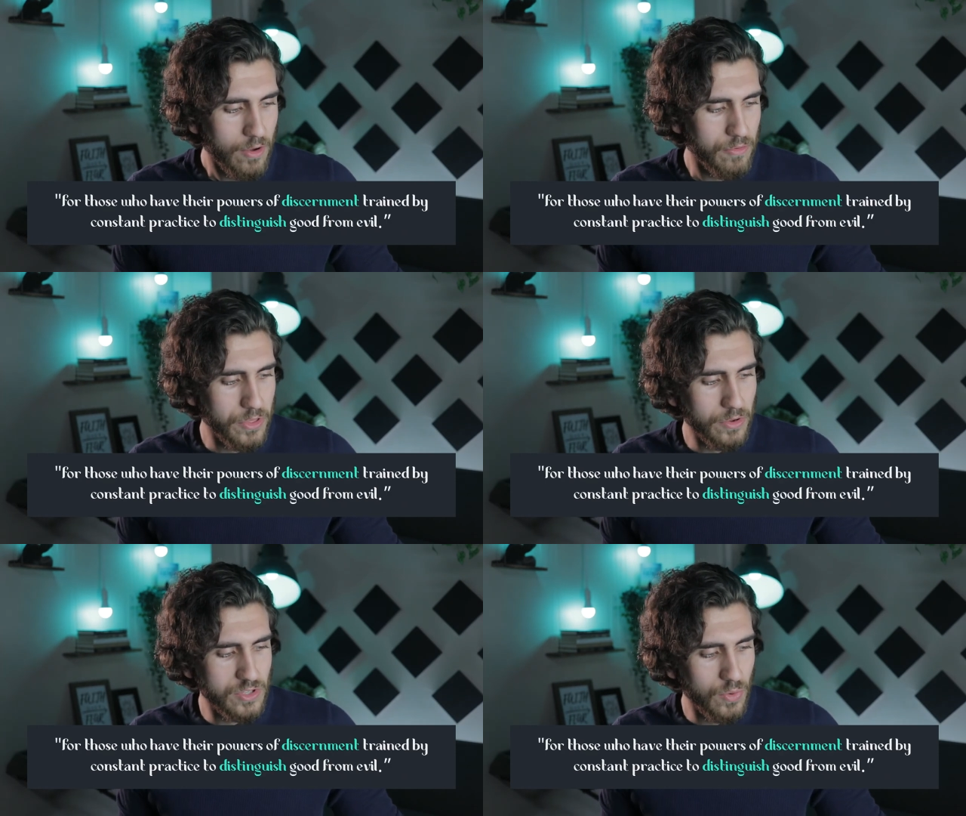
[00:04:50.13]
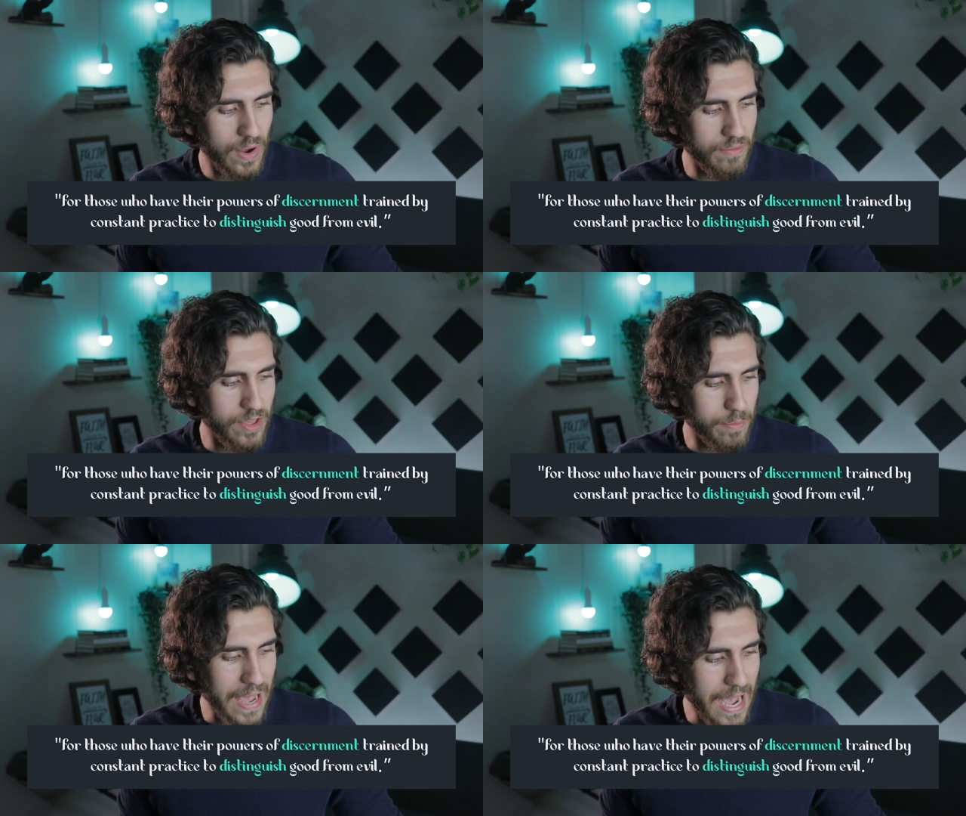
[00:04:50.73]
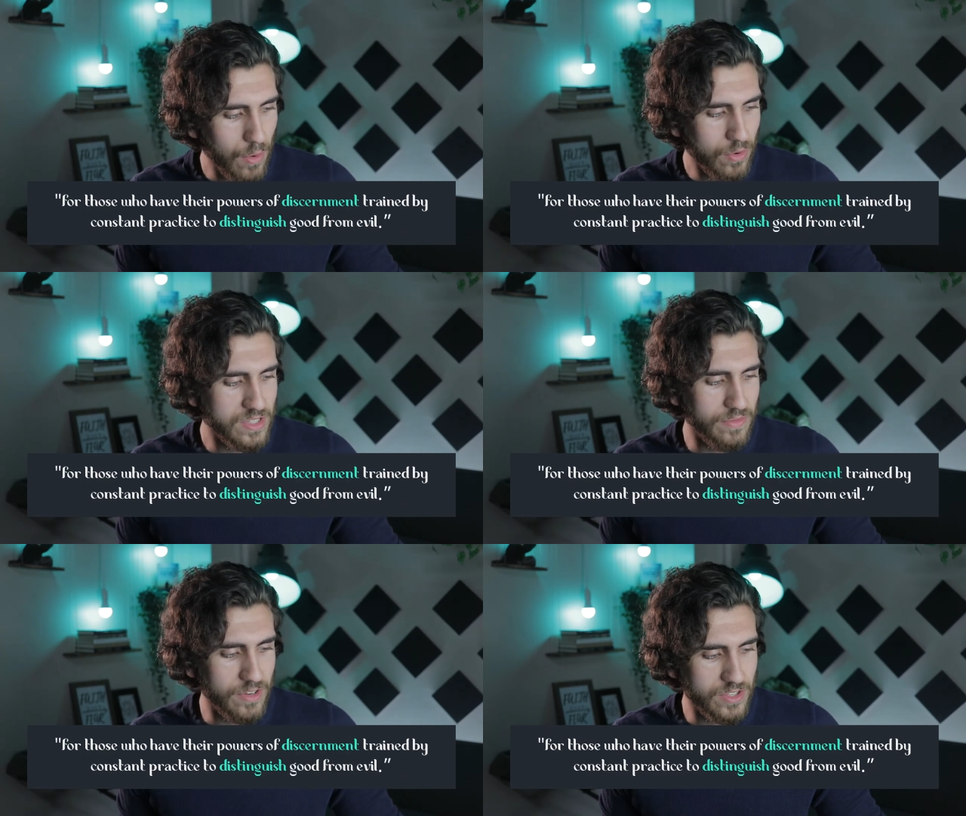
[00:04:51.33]
for those who have their
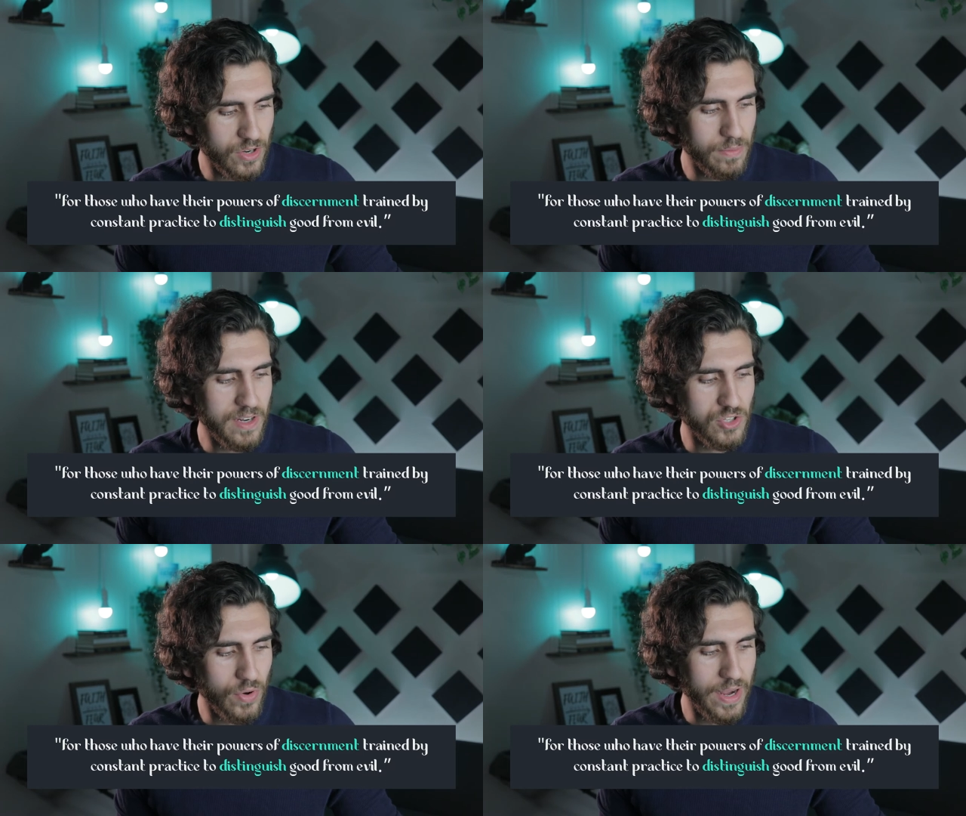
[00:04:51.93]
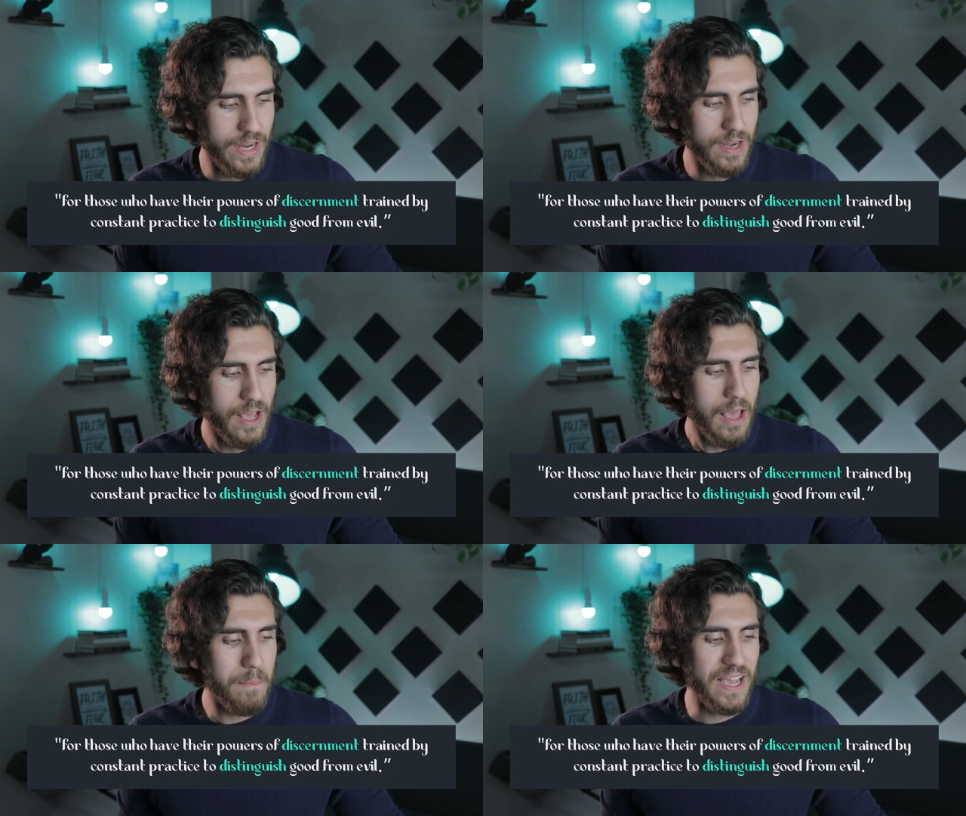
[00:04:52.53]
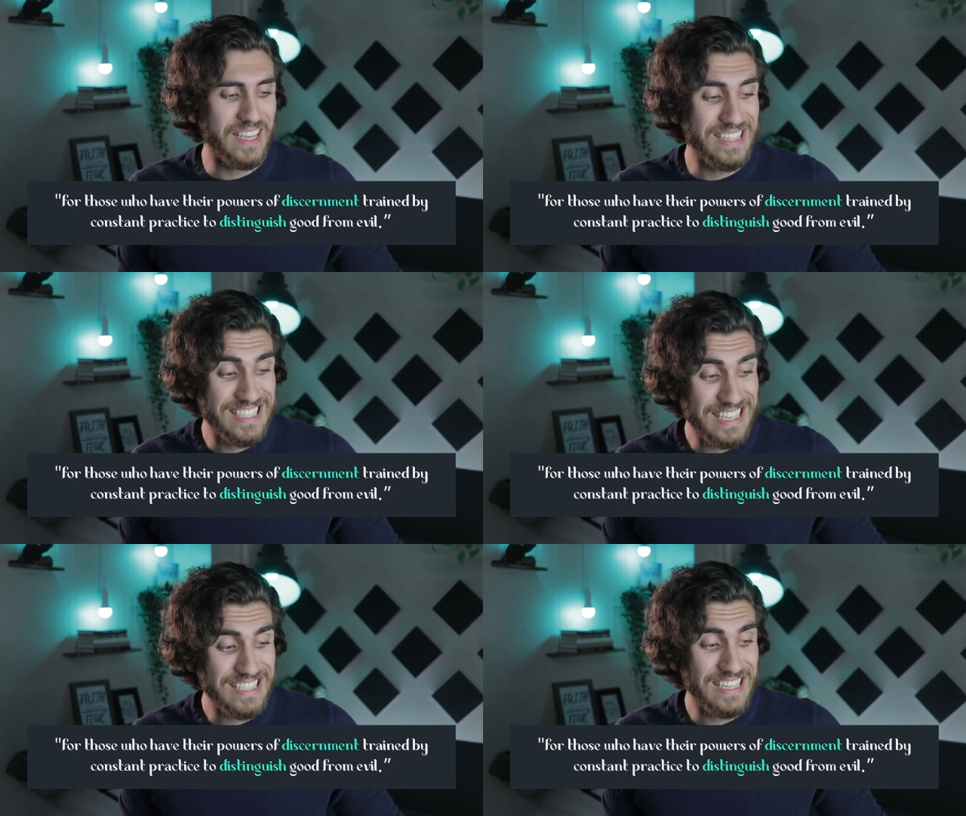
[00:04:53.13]
powers of discernment trained by
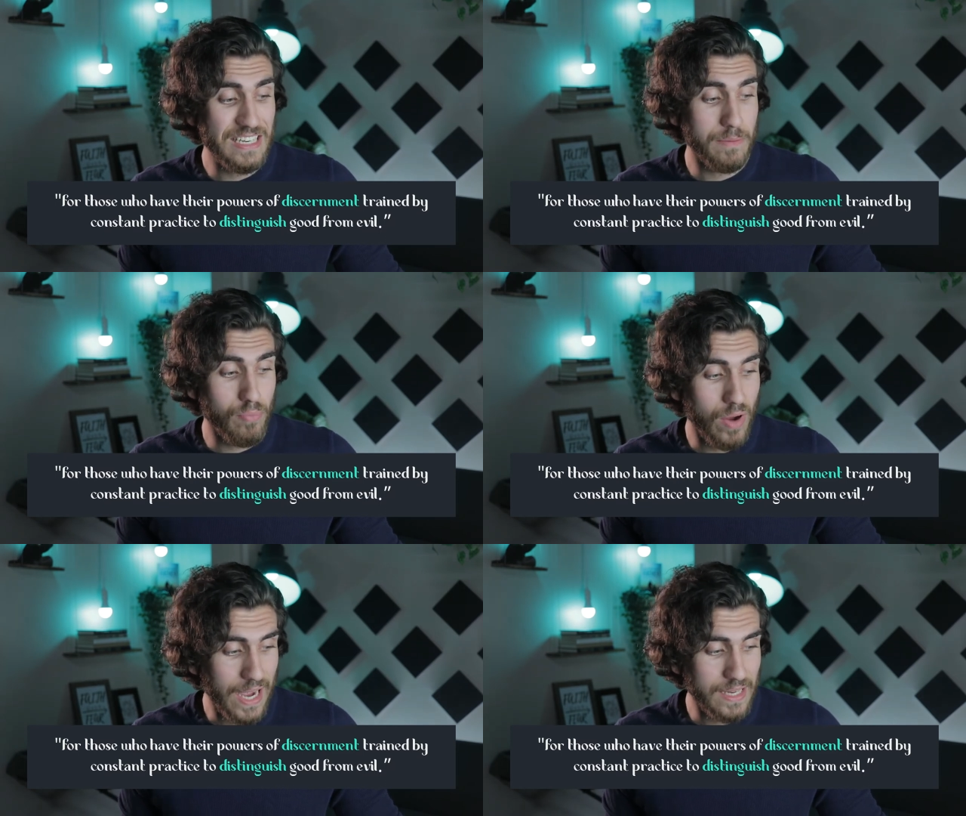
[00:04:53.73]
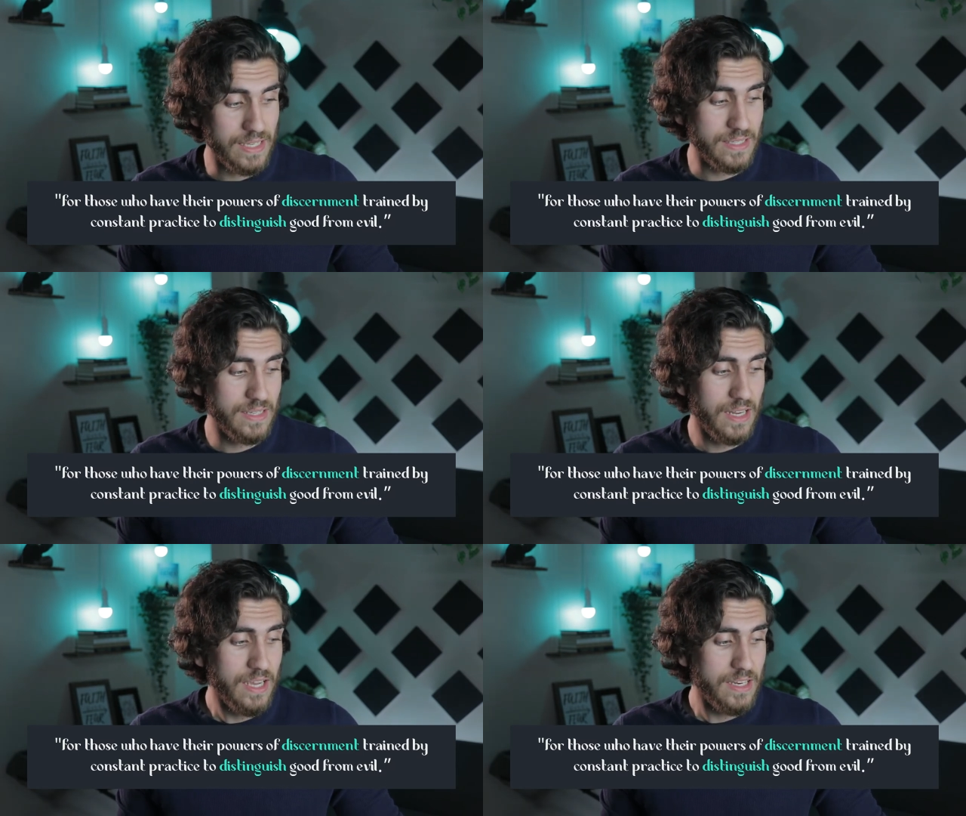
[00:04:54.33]
consistent practice